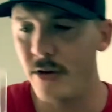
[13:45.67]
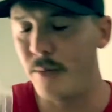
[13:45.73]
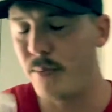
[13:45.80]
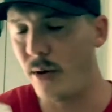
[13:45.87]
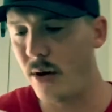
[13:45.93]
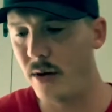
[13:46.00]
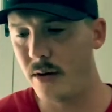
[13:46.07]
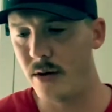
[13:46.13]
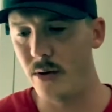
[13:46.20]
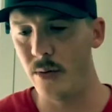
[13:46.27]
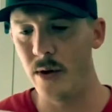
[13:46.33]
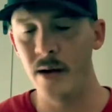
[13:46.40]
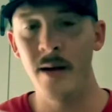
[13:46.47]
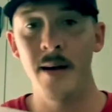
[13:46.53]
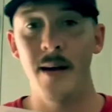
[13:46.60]
part to
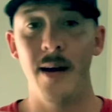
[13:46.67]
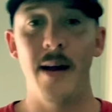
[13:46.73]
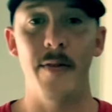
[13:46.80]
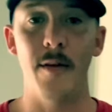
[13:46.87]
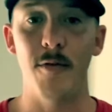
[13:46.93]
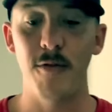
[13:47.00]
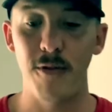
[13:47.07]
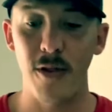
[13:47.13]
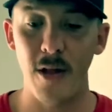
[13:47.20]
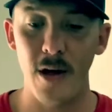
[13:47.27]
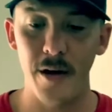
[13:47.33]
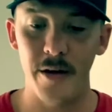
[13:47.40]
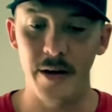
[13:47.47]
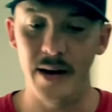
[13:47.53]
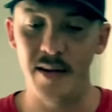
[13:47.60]
it, and the
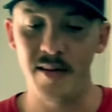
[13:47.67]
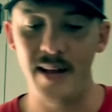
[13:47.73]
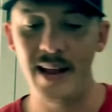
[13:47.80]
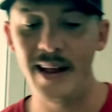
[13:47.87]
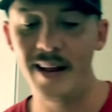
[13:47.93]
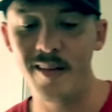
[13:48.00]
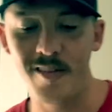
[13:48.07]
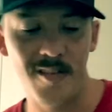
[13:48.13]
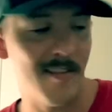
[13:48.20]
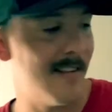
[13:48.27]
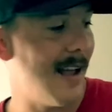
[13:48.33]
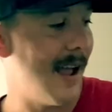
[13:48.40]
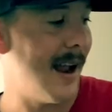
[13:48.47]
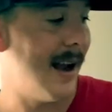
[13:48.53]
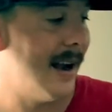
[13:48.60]
flutter is
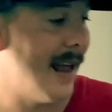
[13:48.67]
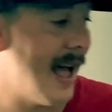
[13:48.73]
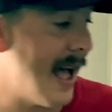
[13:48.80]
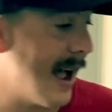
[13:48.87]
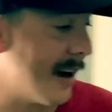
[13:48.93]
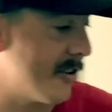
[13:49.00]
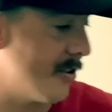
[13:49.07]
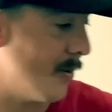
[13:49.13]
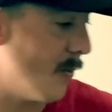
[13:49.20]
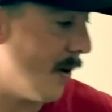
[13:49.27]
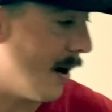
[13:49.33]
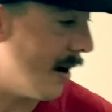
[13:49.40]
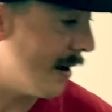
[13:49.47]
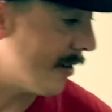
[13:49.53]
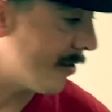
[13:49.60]
insane
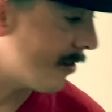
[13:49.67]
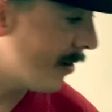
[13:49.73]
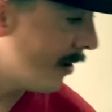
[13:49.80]
action-wise.